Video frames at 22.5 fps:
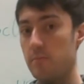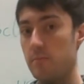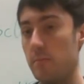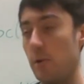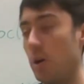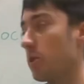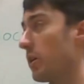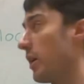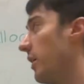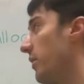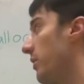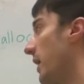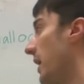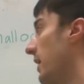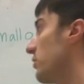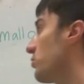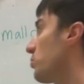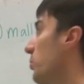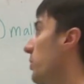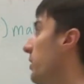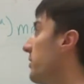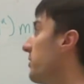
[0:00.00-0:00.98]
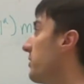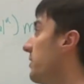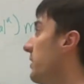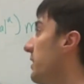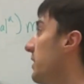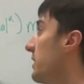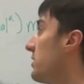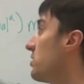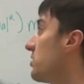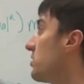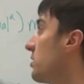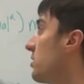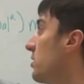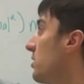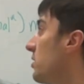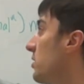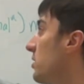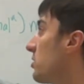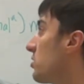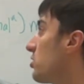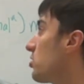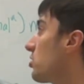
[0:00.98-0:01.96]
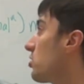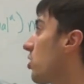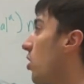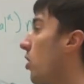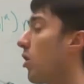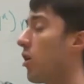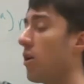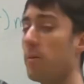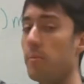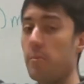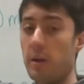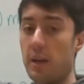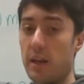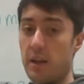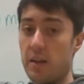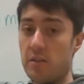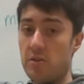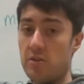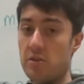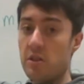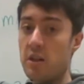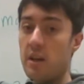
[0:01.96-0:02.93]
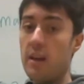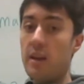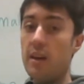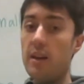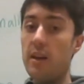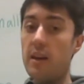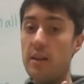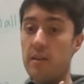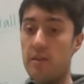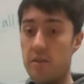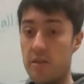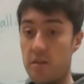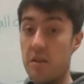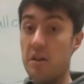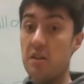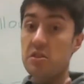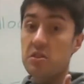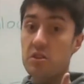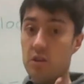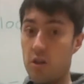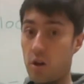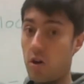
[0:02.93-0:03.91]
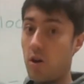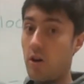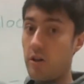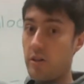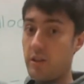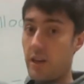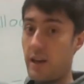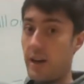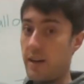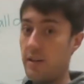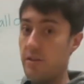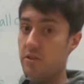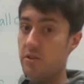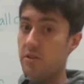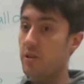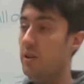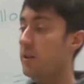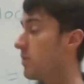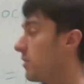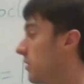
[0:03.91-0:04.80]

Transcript: Okay, that's what this star means in this context.